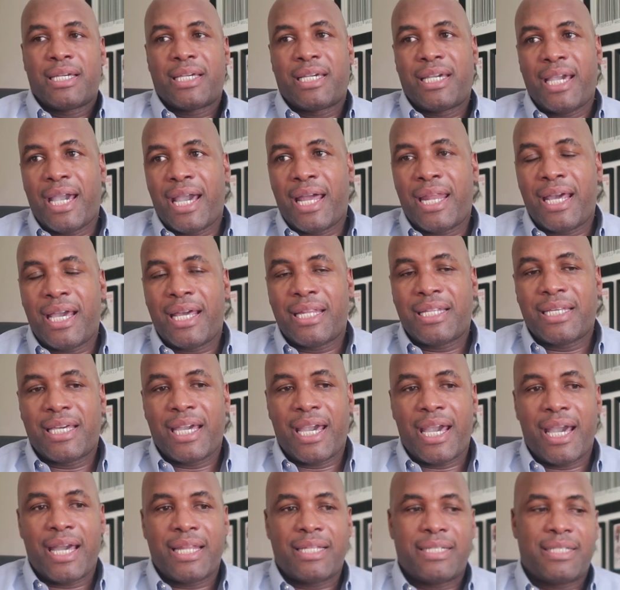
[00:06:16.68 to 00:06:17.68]
cannot
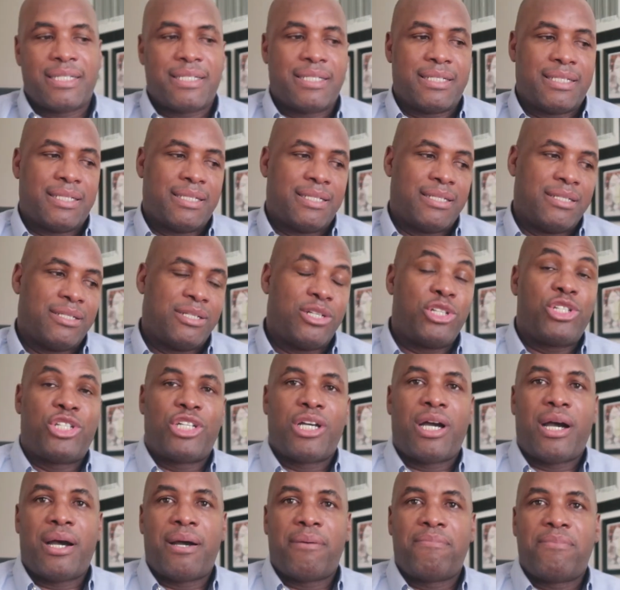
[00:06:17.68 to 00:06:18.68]
get the
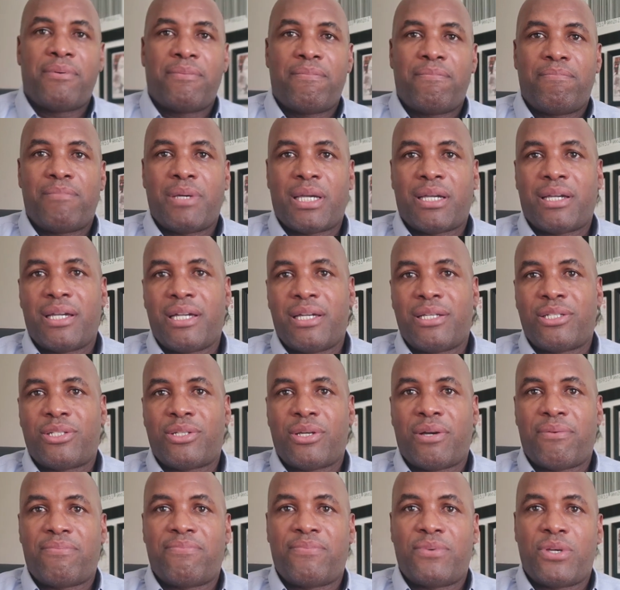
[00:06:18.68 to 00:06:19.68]
job
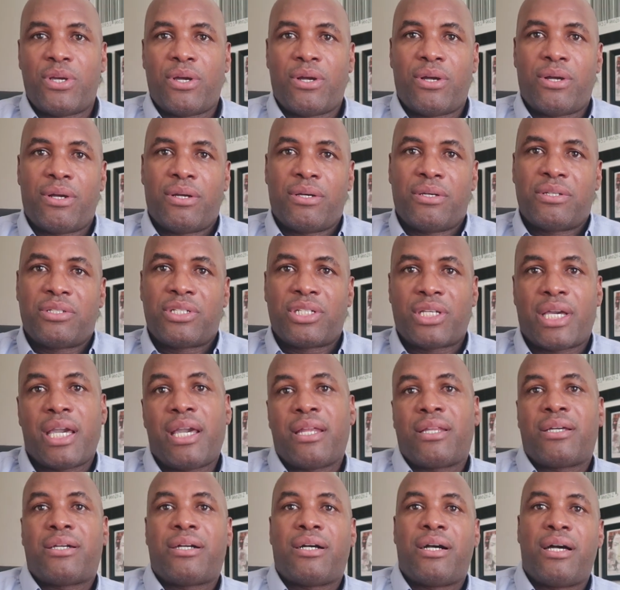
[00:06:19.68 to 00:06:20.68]
because of your
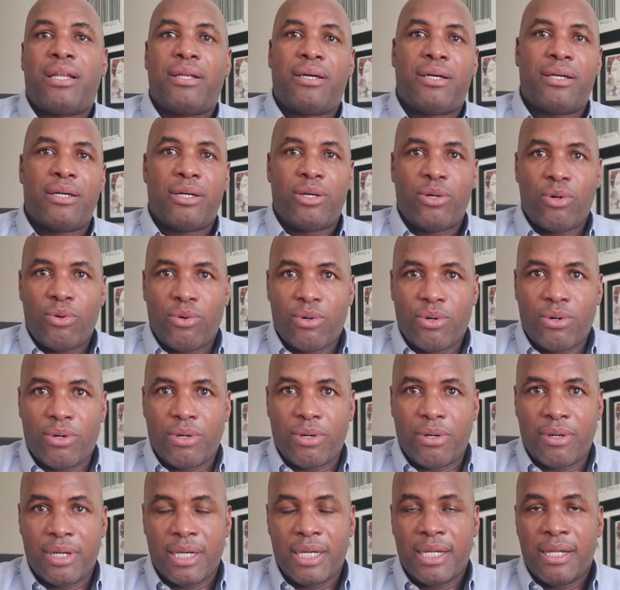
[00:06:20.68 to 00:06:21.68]
skin color
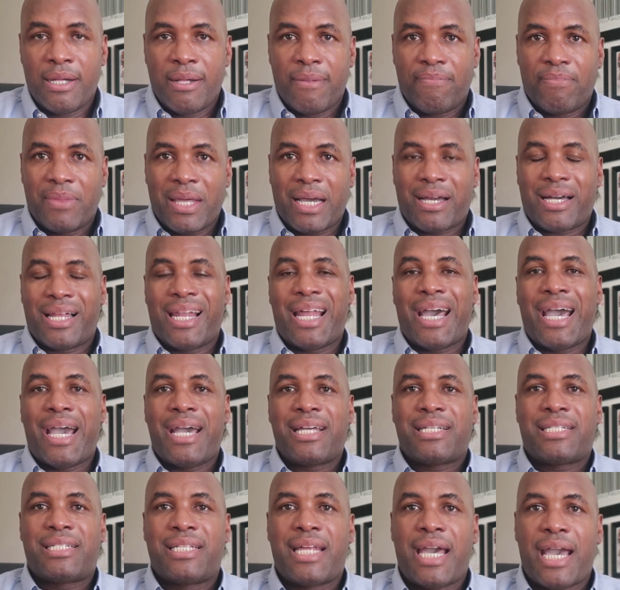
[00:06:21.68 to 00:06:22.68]
or the
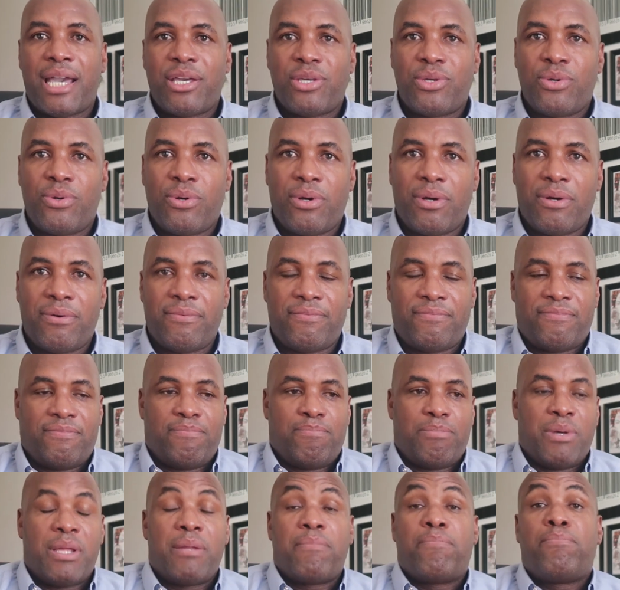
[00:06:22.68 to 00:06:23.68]
class that you have
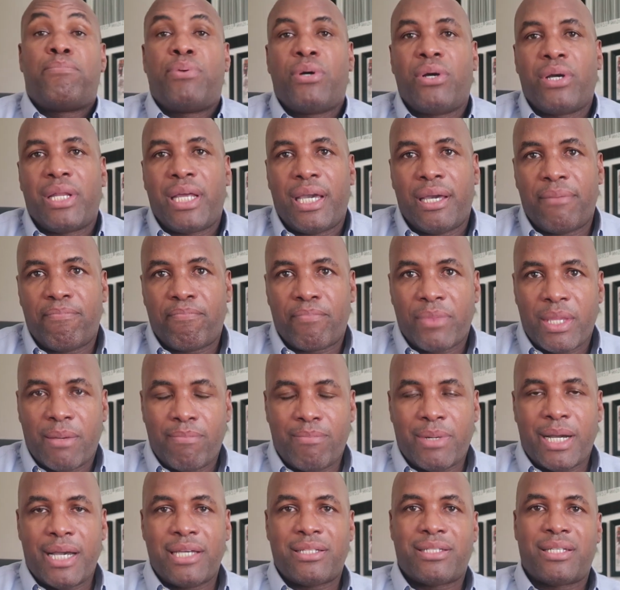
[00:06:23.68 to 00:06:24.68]
been put in
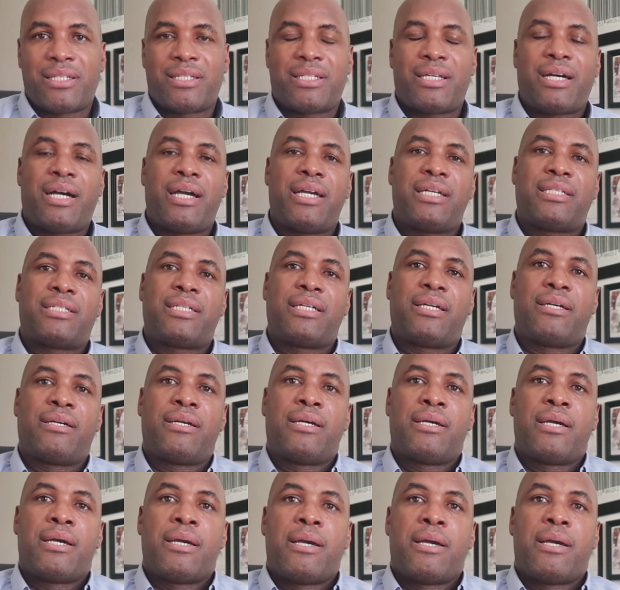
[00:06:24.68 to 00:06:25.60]
by society.